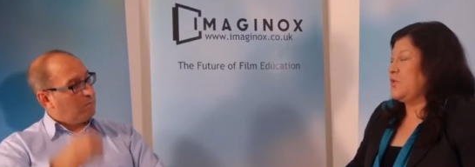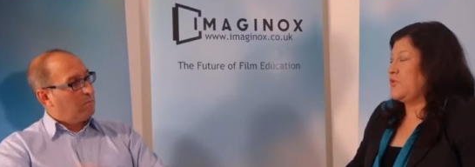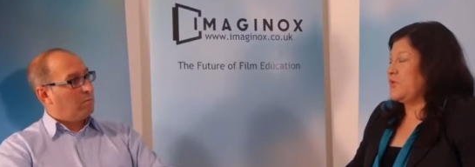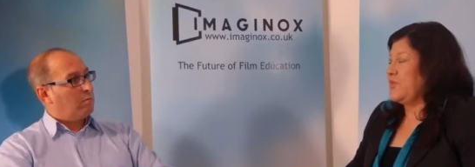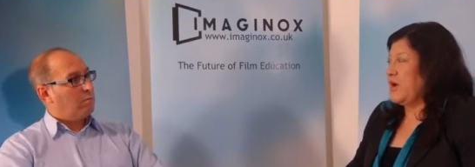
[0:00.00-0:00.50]
Speaker 1: or
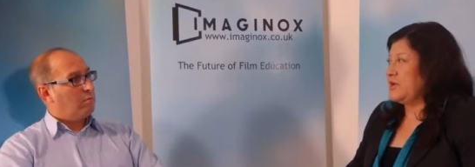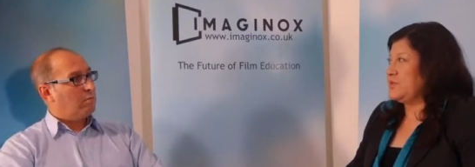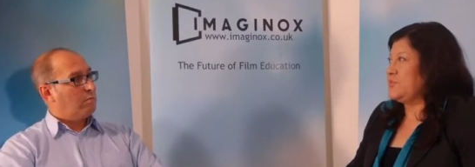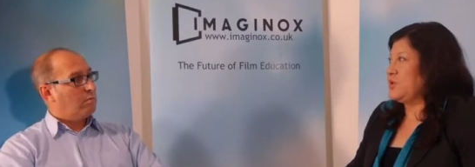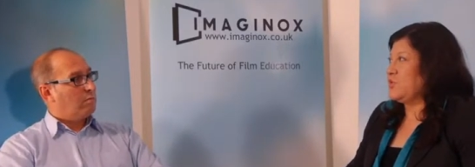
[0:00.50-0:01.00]
three
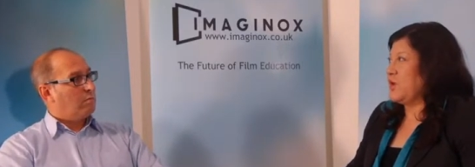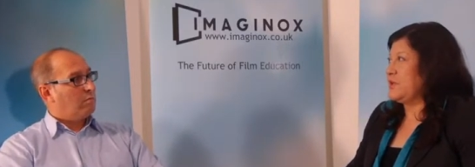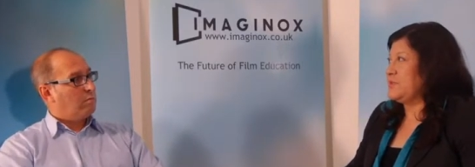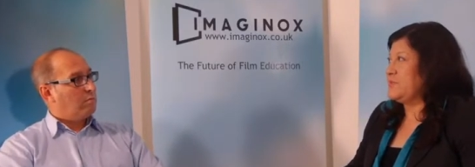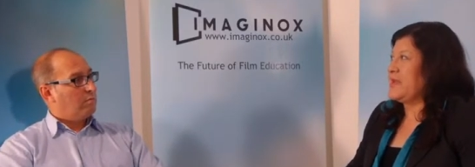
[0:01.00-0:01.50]
partners, but you're
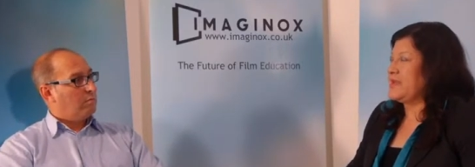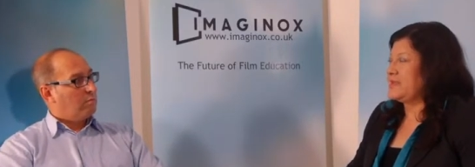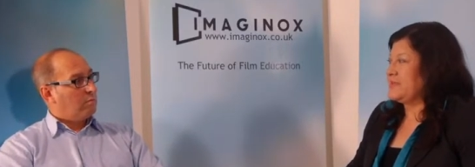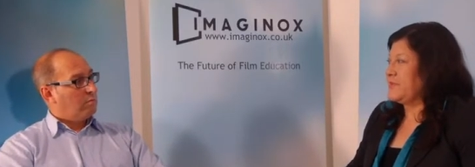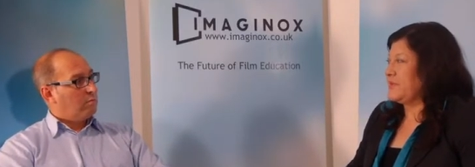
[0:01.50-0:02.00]
going to make
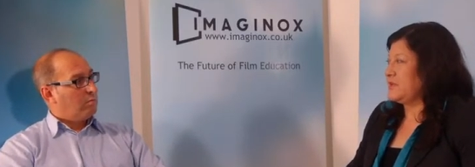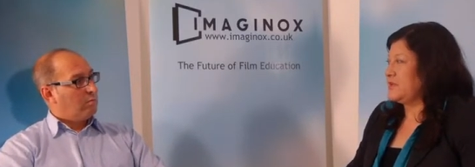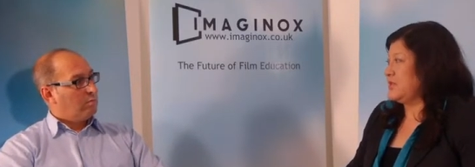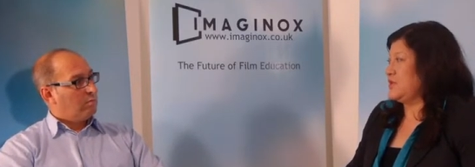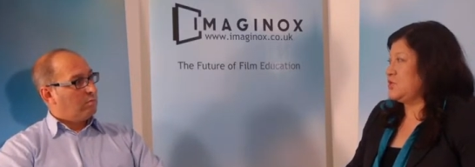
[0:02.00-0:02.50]
something,
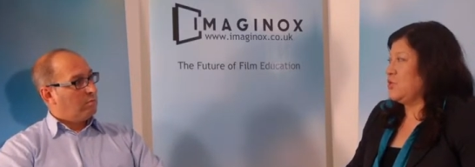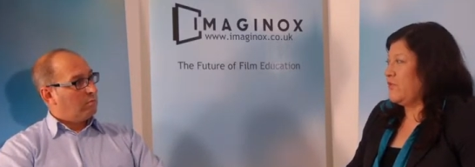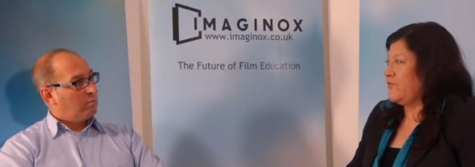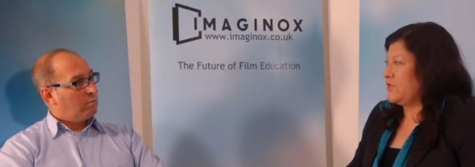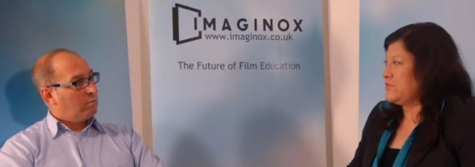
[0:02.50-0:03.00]
say, a
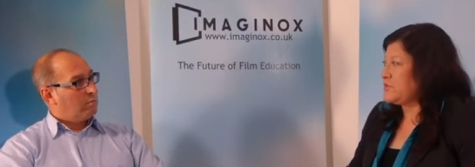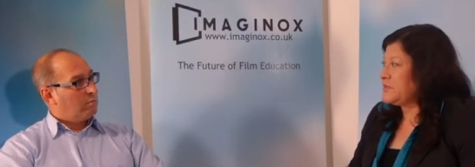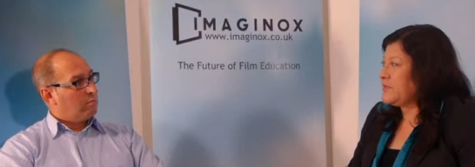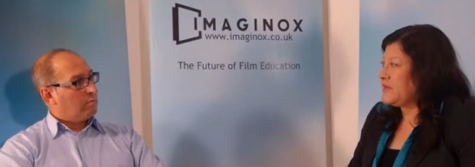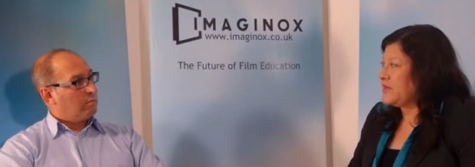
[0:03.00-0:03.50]
short film or
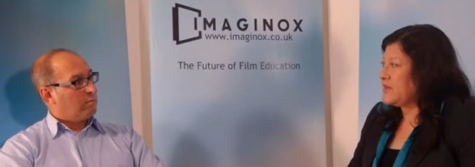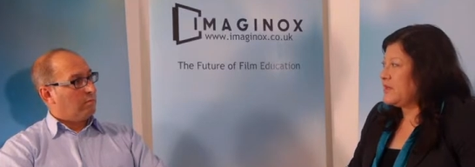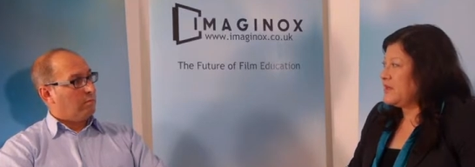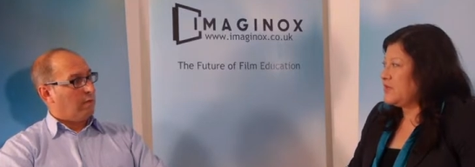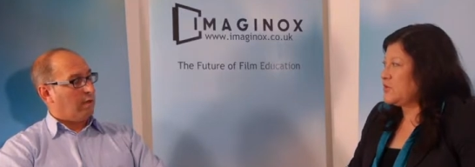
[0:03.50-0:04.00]
something,
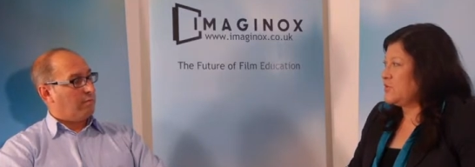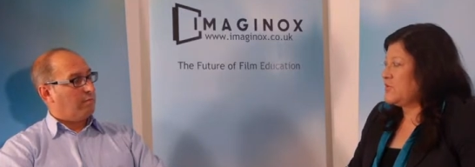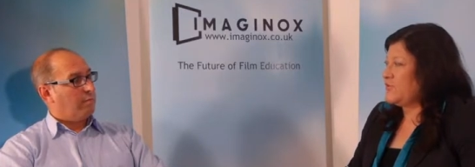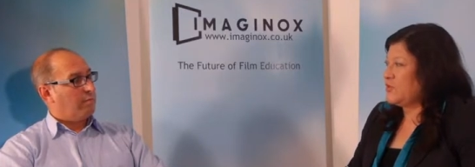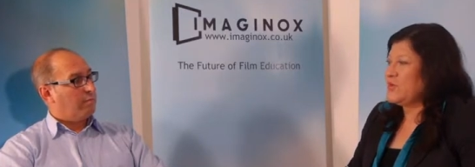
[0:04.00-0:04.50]
and you're going
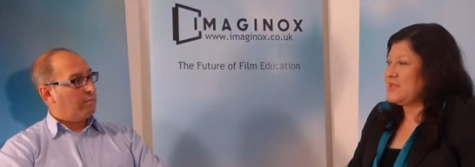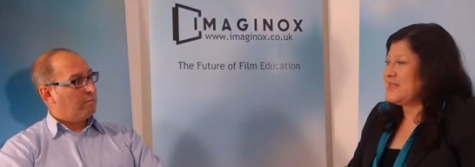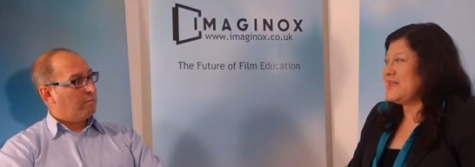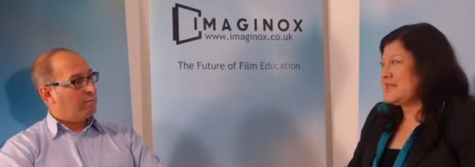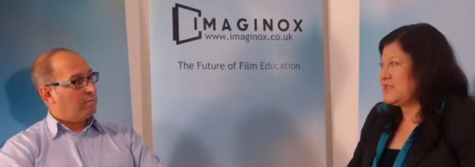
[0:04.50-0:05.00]
to employ
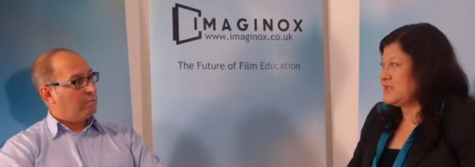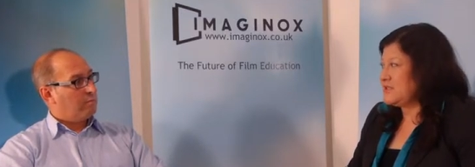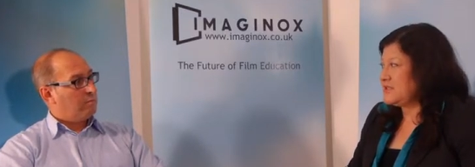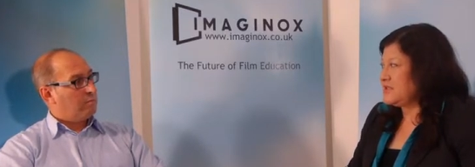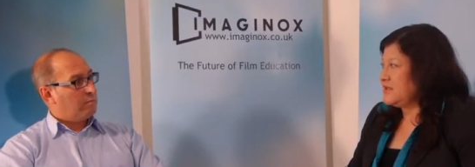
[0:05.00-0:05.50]

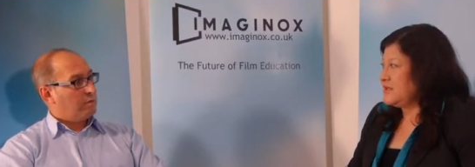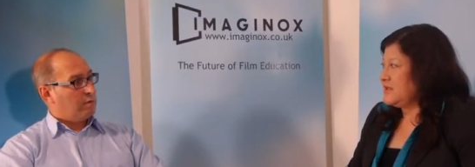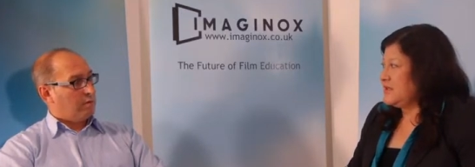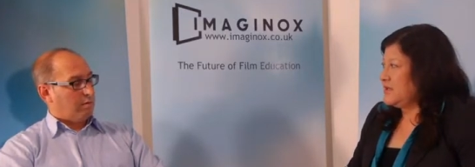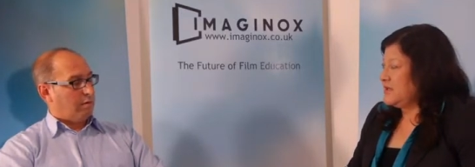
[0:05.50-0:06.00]
technicians.
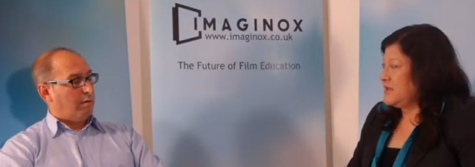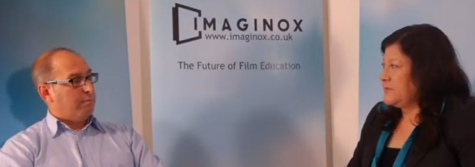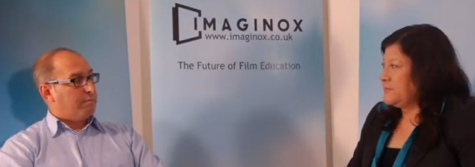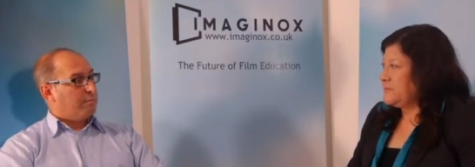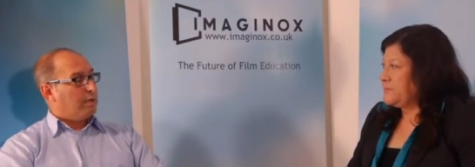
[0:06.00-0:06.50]

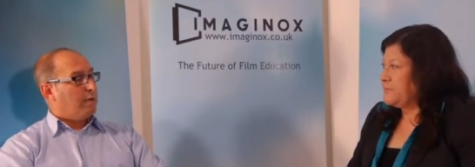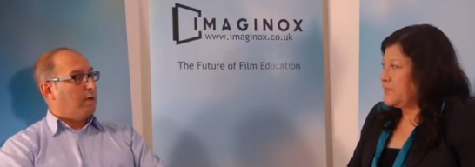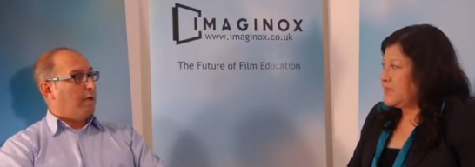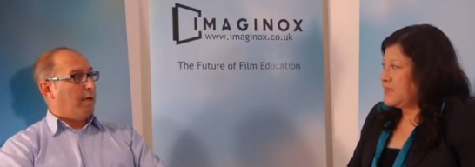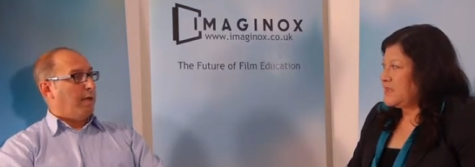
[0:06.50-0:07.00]

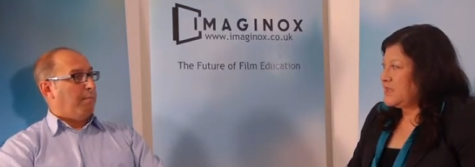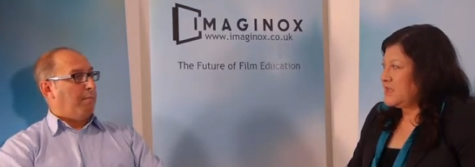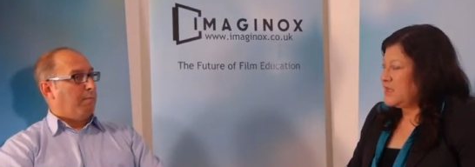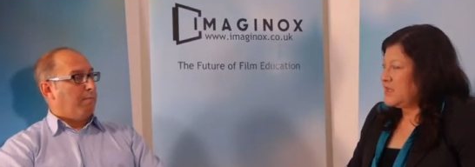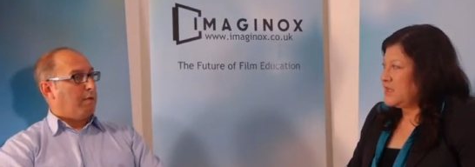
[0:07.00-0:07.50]

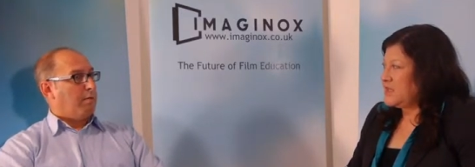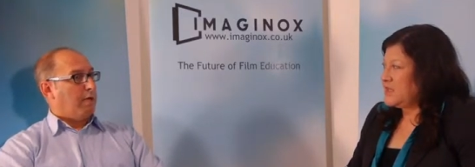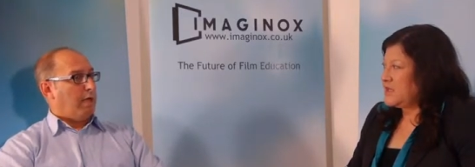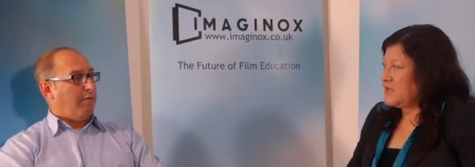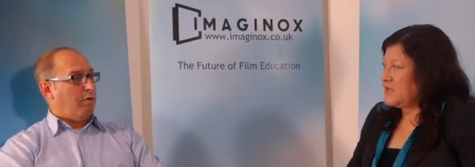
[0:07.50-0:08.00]
Speaker 2: Right.
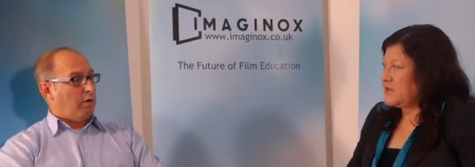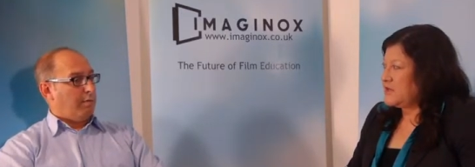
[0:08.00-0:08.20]
If you're a